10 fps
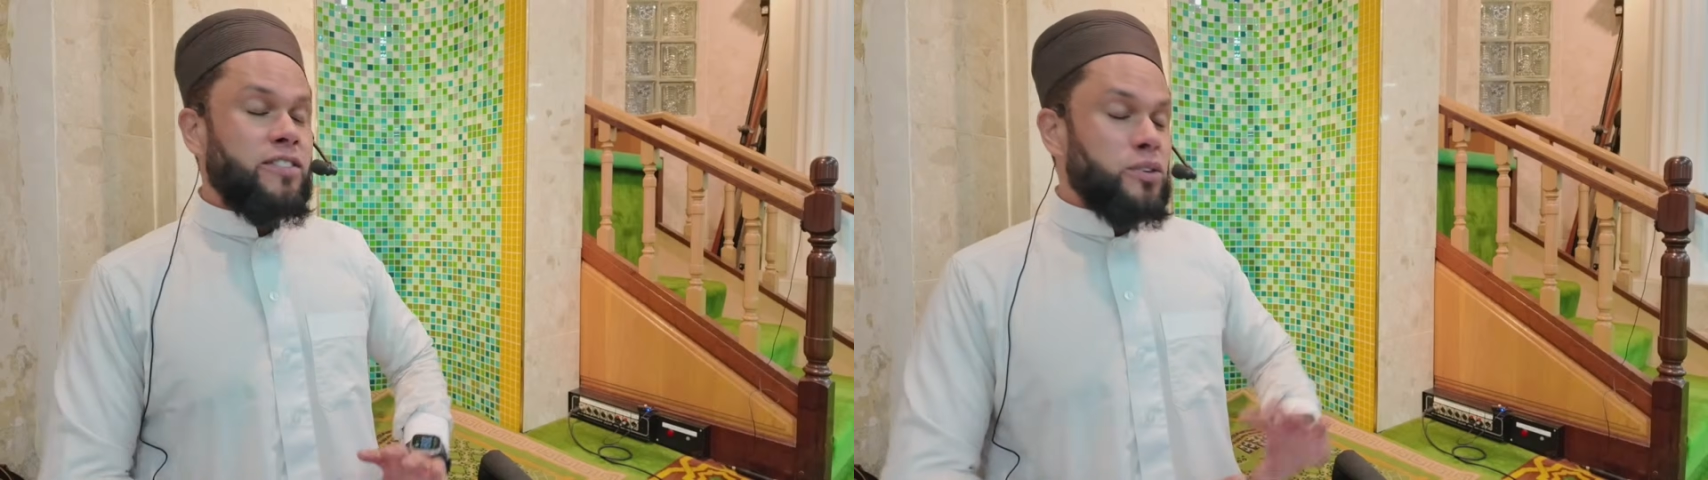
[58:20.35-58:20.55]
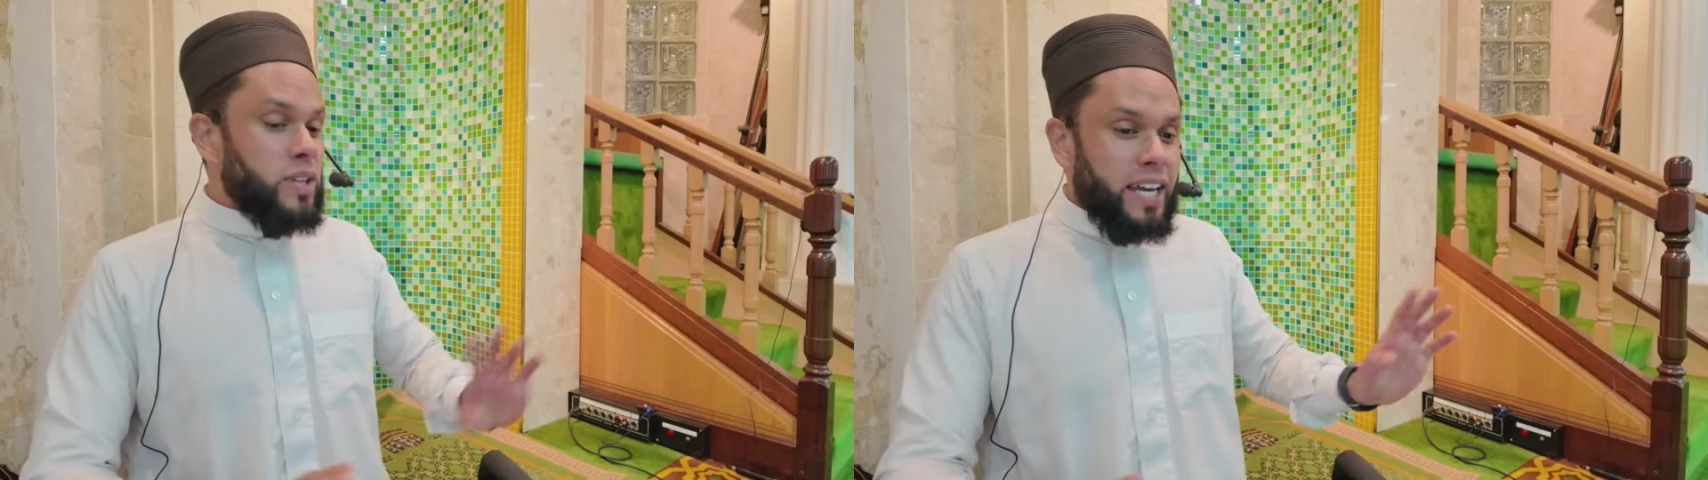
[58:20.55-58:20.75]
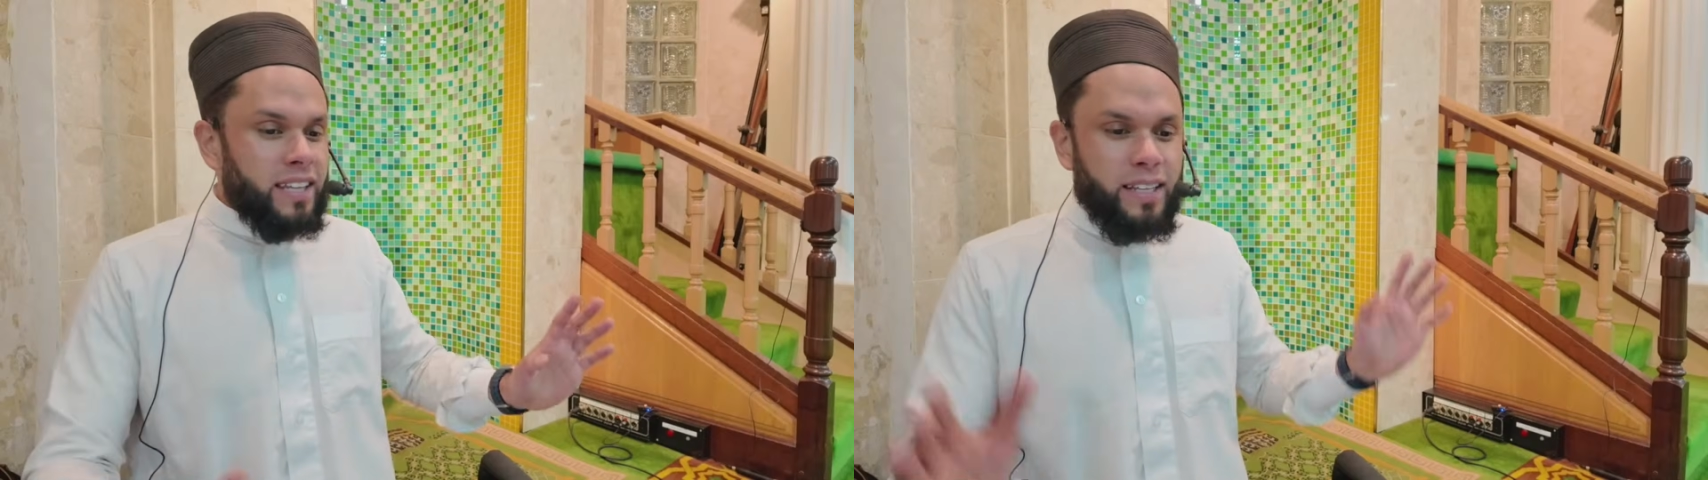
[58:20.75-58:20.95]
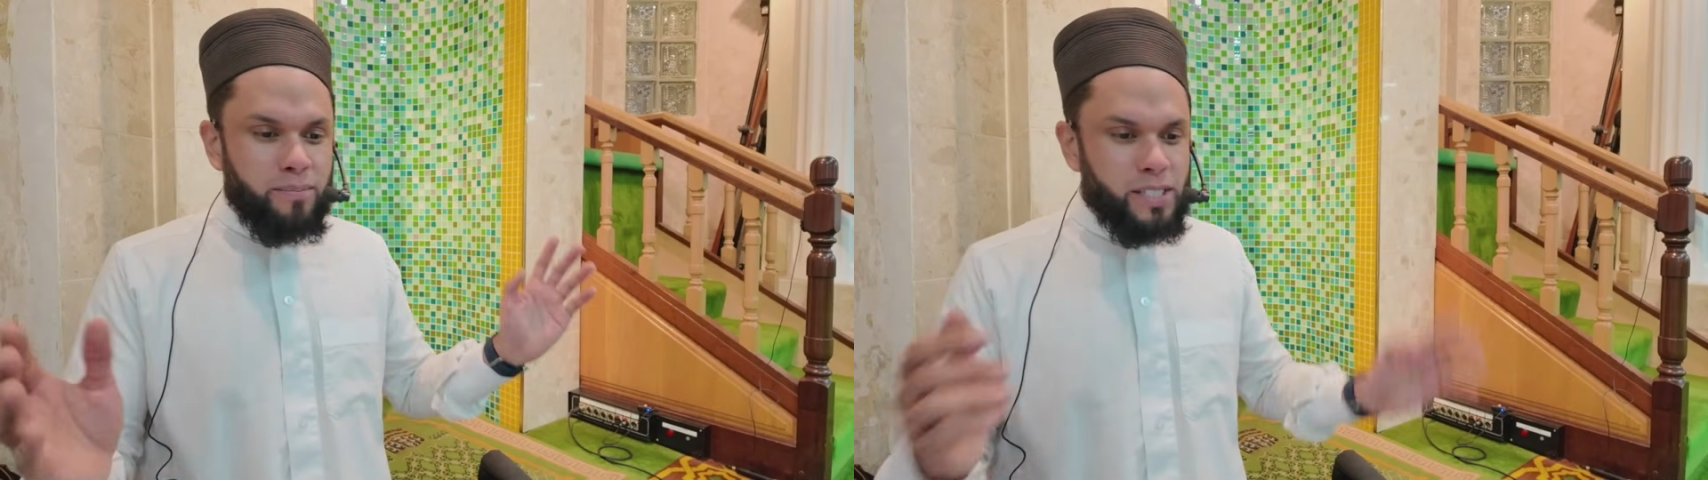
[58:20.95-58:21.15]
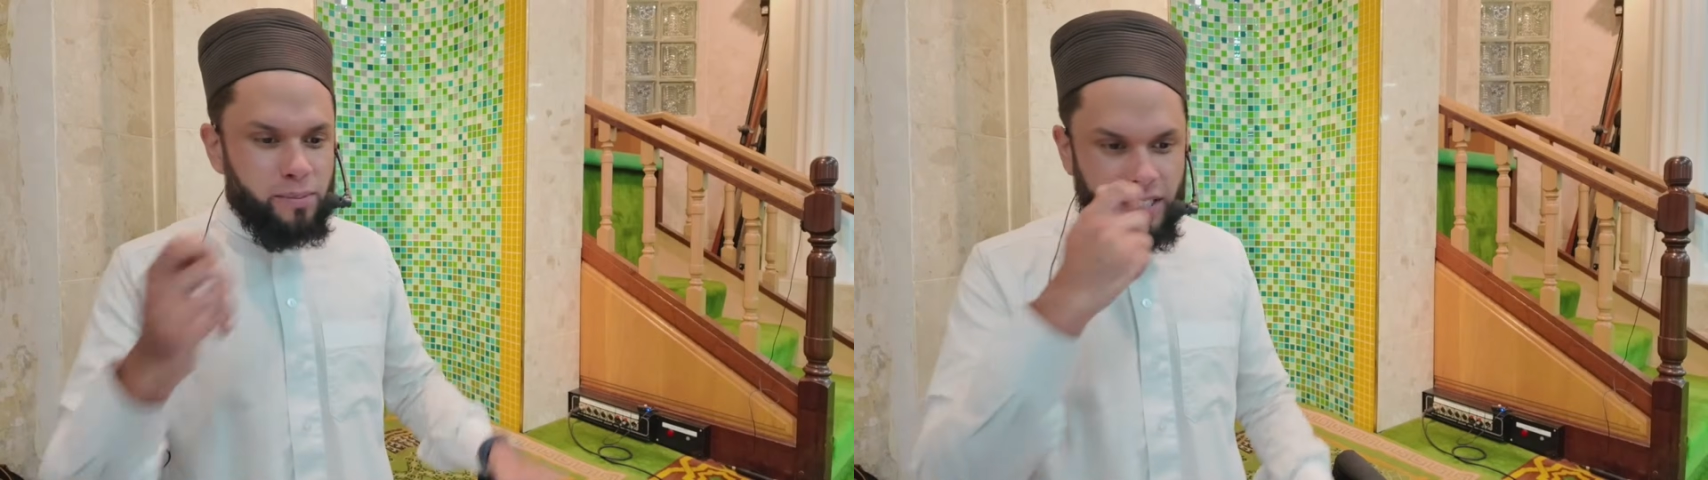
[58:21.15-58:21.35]
If you like
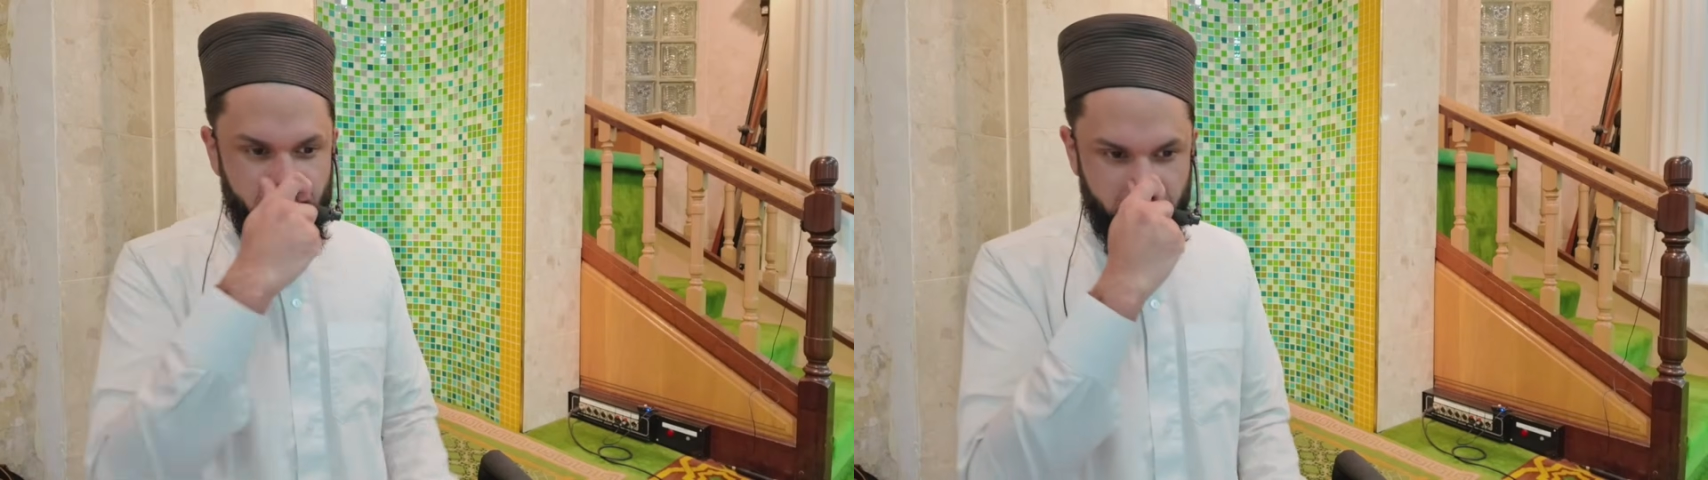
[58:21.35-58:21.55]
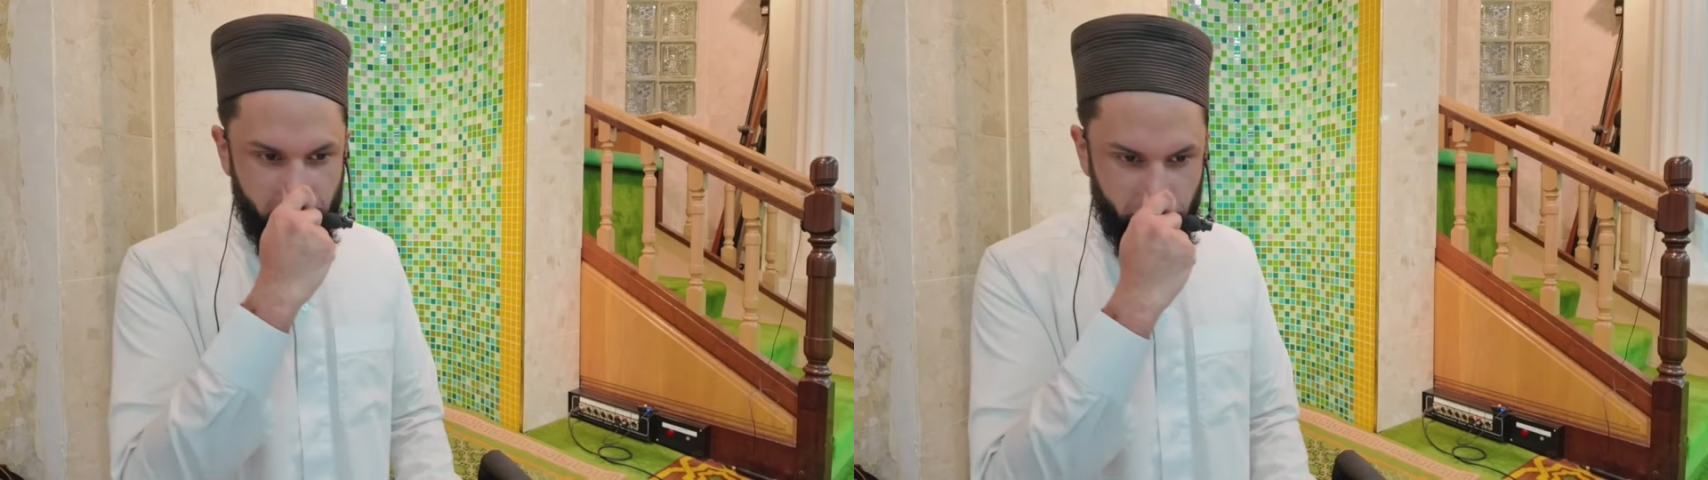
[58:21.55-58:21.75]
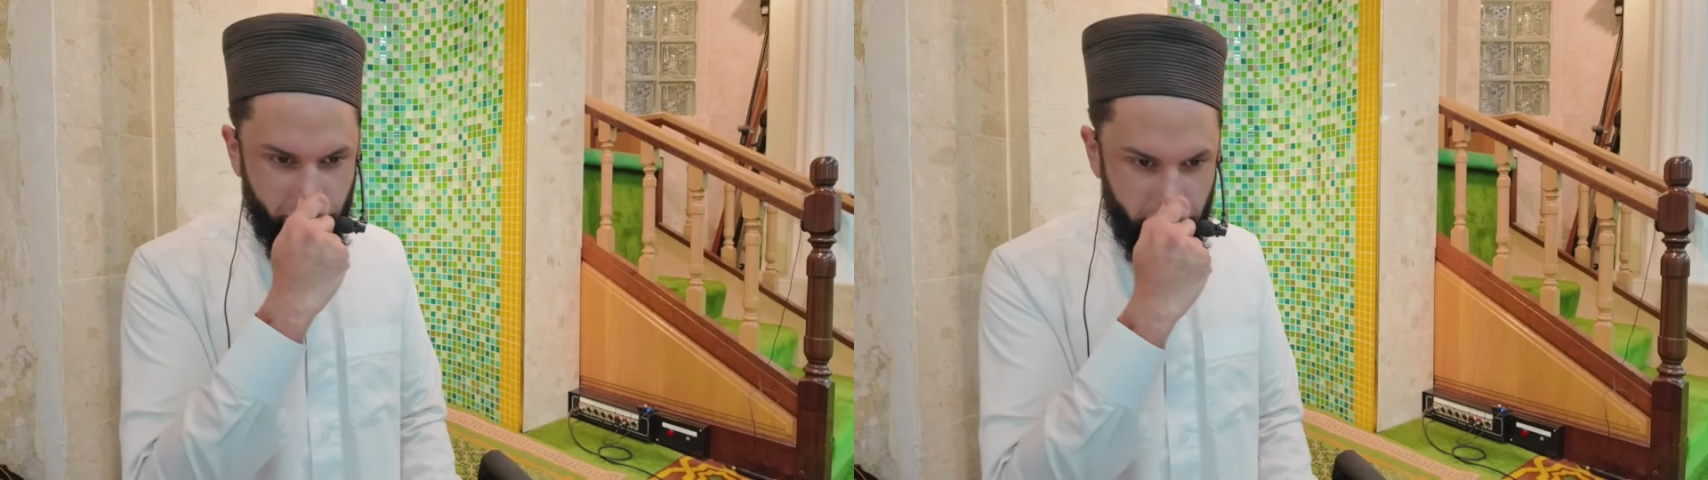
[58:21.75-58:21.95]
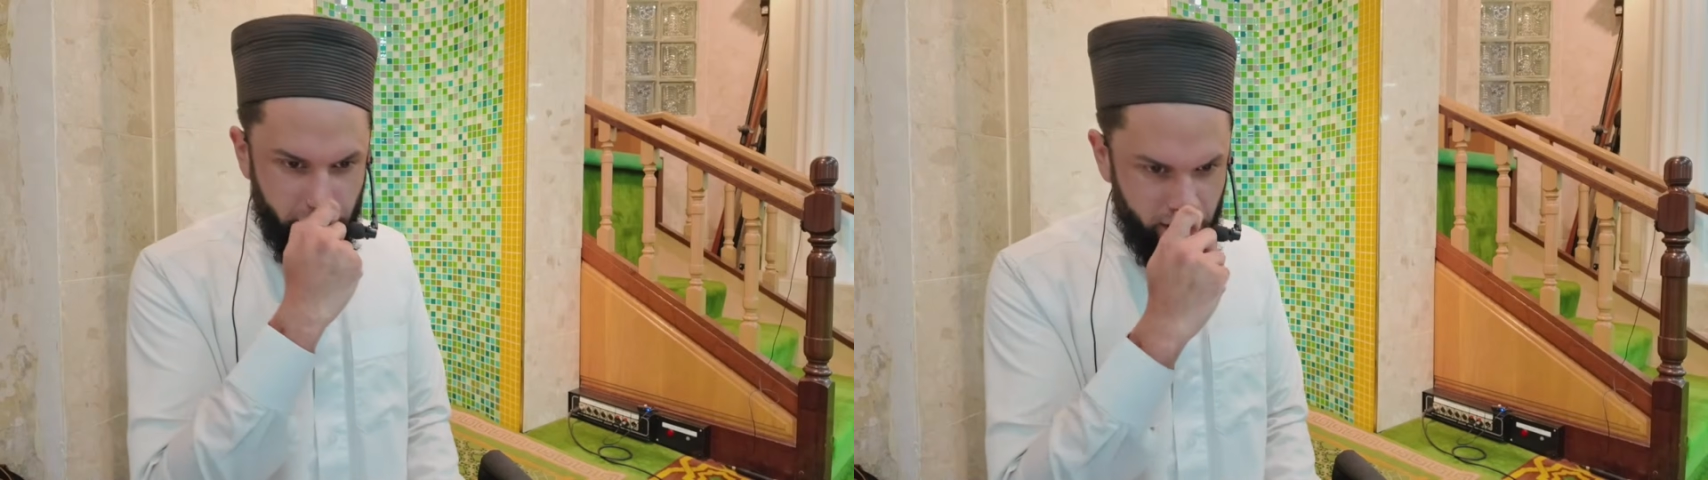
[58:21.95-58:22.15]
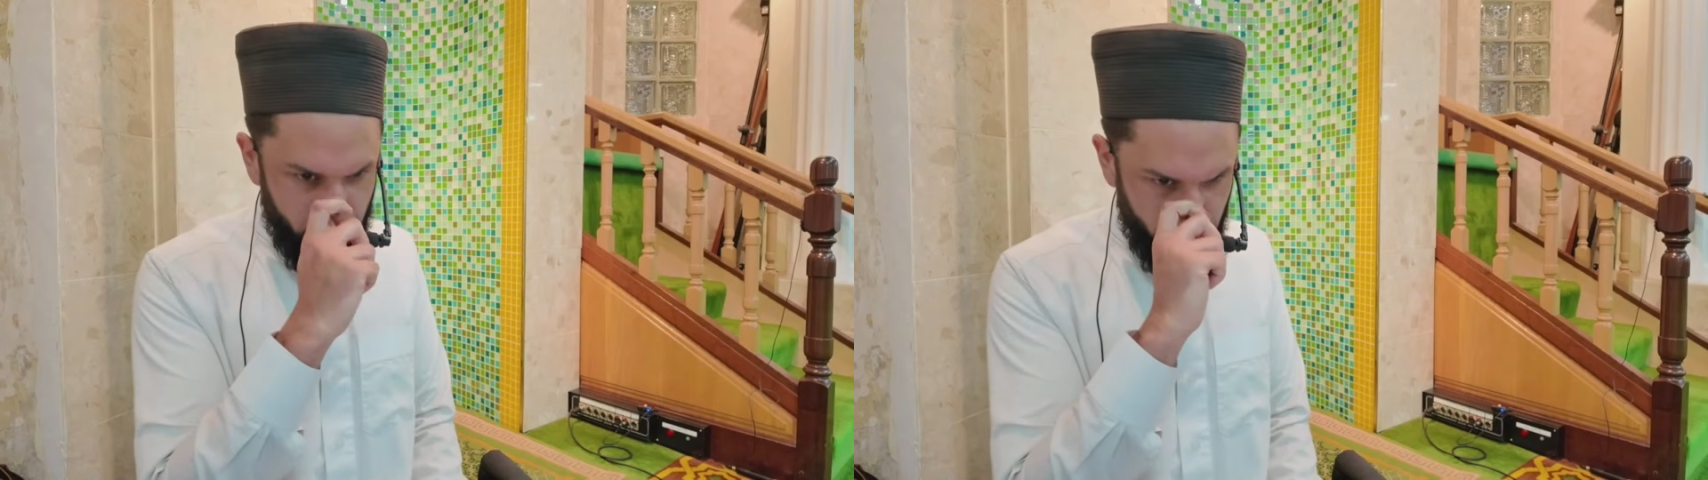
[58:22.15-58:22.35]
that, bismillah, go for
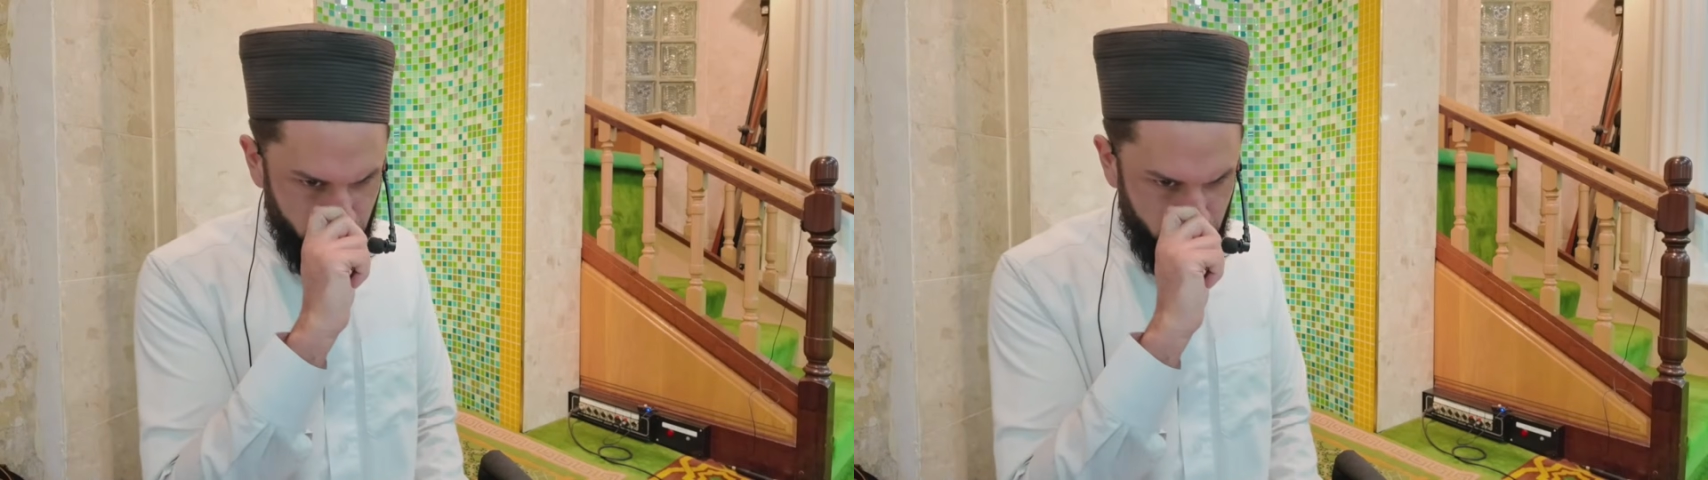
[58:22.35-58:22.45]
it.